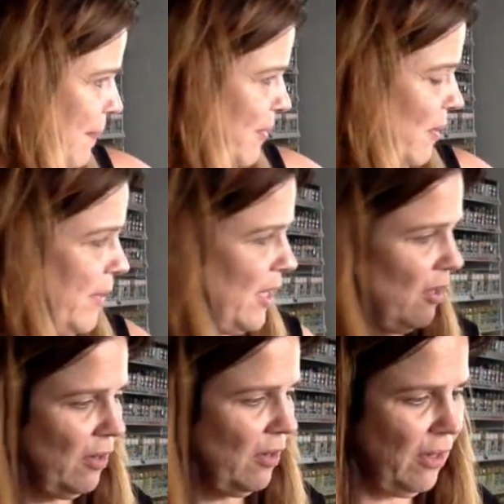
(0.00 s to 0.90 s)
up the
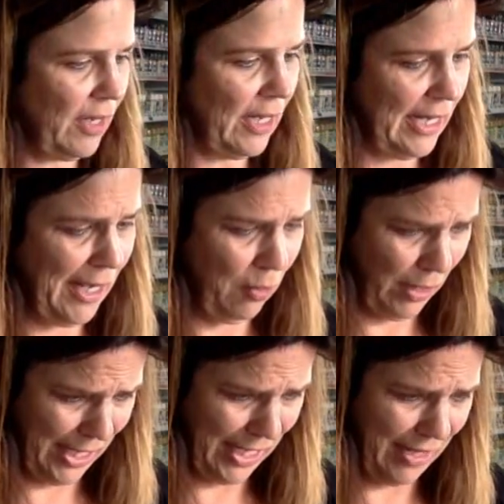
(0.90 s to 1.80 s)
middle. And
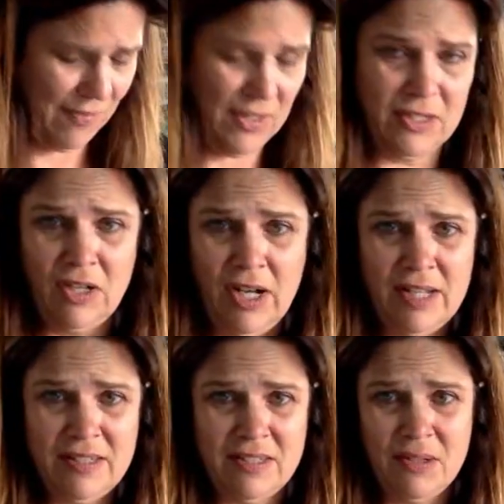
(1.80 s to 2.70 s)
now I have this
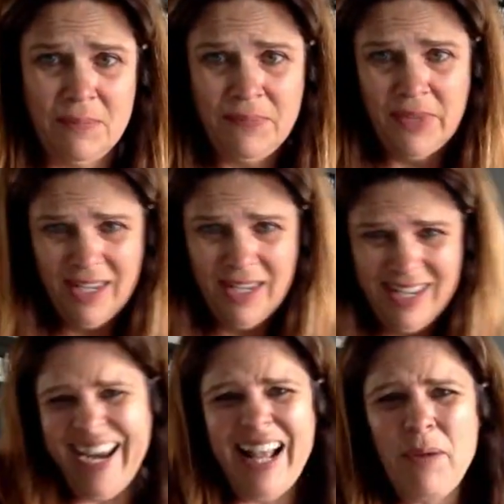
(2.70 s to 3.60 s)
awesome,
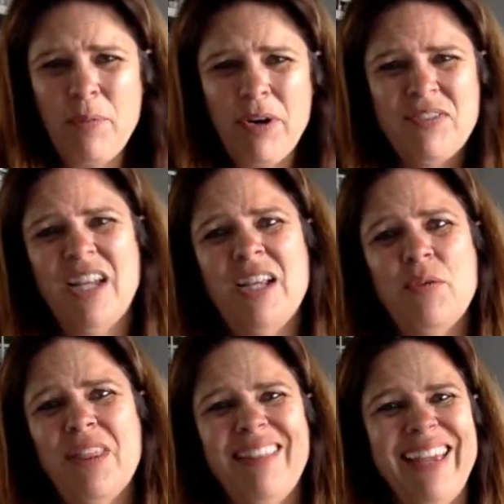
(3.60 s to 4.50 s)
and I would have done
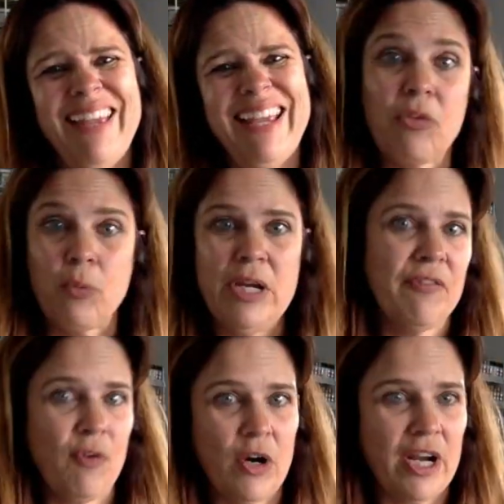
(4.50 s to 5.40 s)
it with like three
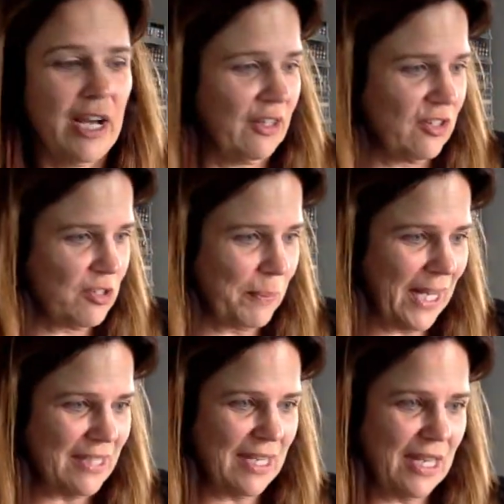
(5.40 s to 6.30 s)
or four colors, but
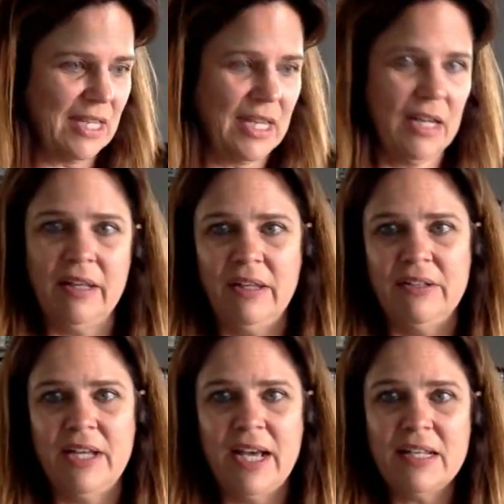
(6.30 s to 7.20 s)
I tend to get a
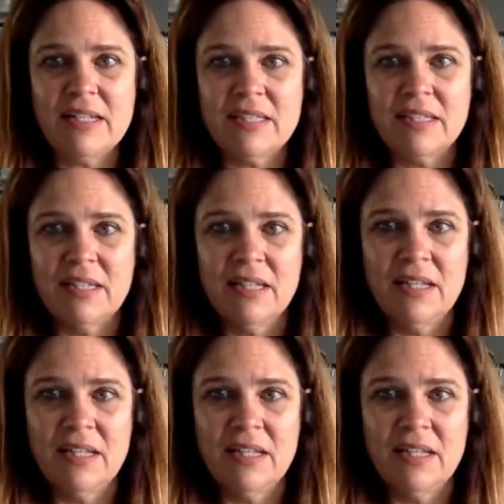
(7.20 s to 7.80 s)
little nuts